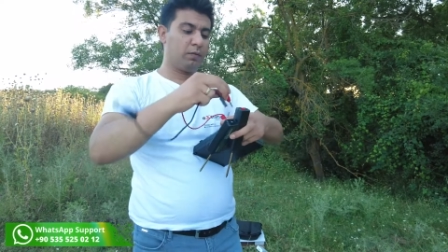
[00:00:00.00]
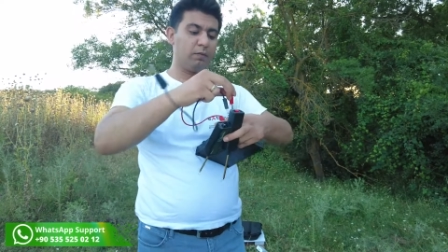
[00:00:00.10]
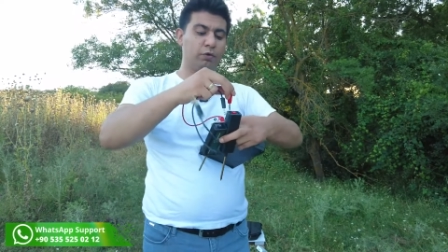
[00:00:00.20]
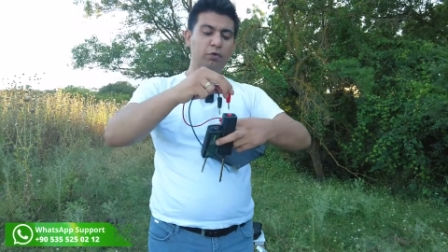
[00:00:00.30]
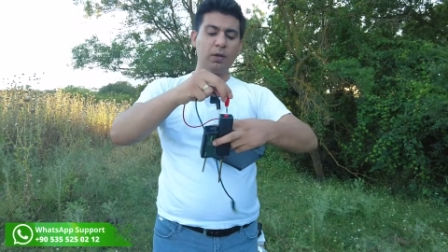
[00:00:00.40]

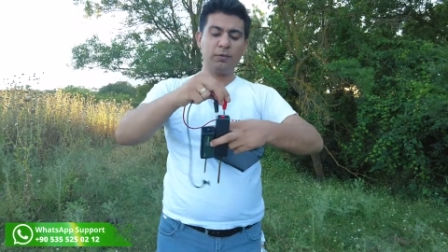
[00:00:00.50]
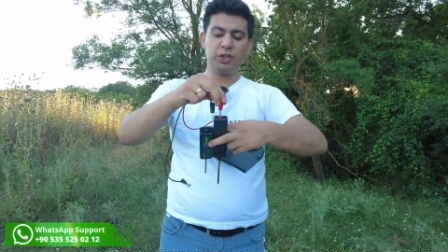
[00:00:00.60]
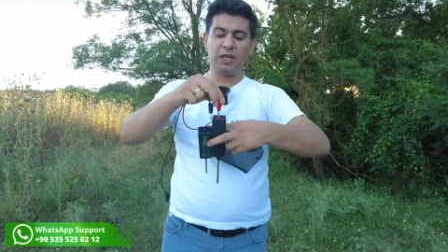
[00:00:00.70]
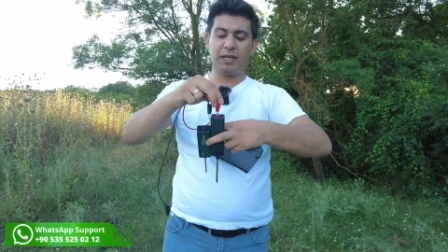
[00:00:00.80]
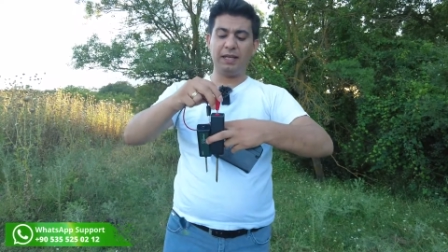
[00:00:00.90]
When you
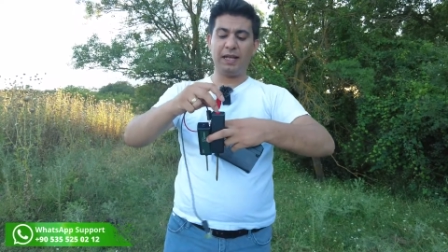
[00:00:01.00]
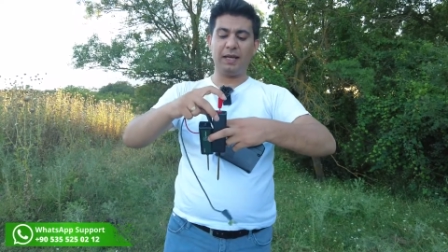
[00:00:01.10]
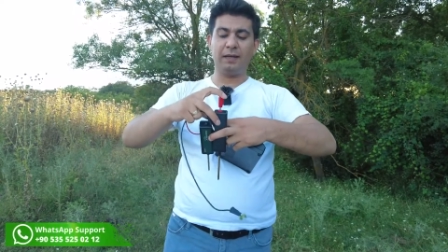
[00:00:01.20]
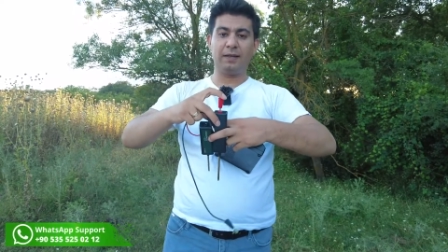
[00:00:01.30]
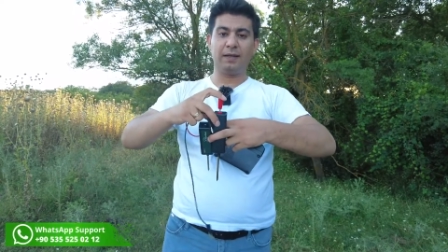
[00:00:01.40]
connect it this way,
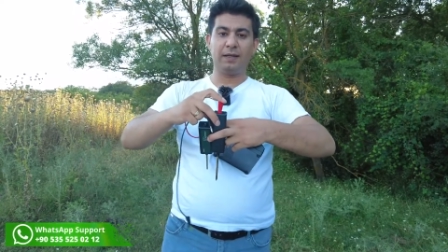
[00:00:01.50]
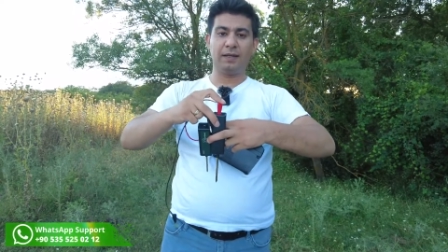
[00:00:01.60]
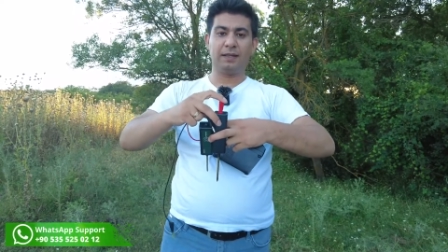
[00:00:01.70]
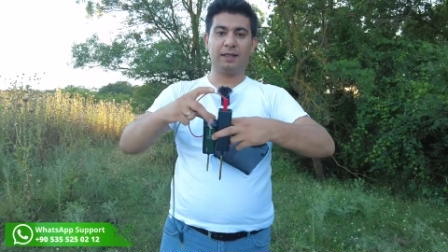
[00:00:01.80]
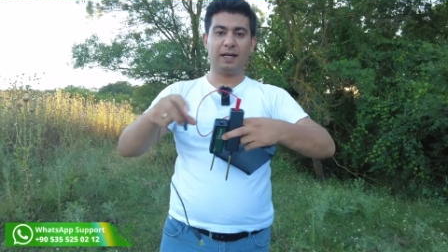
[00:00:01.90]

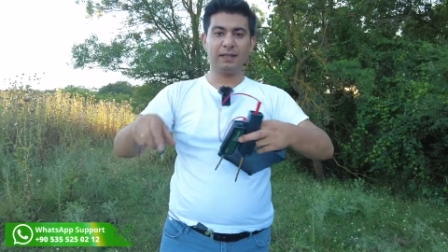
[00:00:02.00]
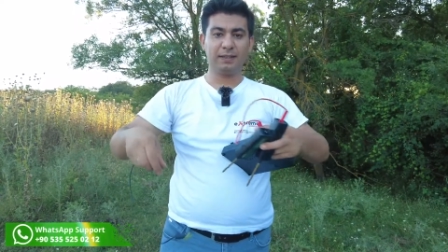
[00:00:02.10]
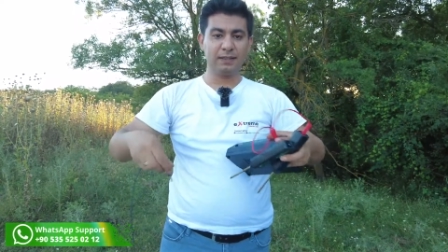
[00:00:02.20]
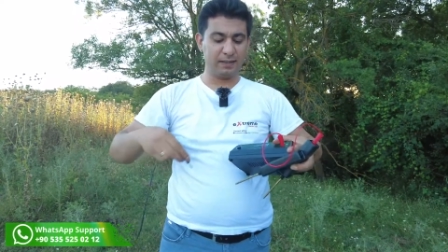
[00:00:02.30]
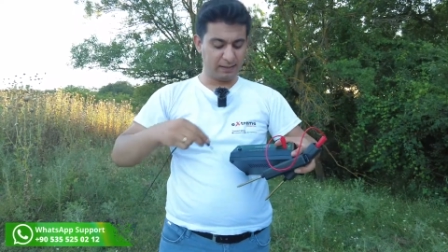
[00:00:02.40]
when you
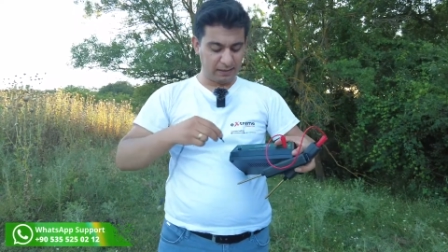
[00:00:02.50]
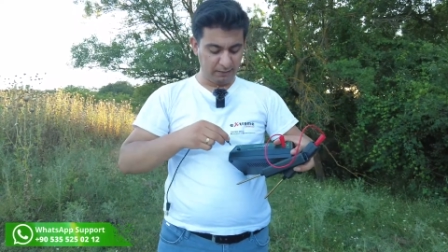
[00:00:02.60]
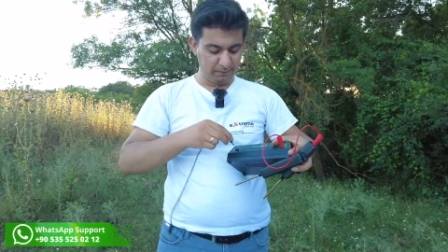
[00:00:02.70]
attach it,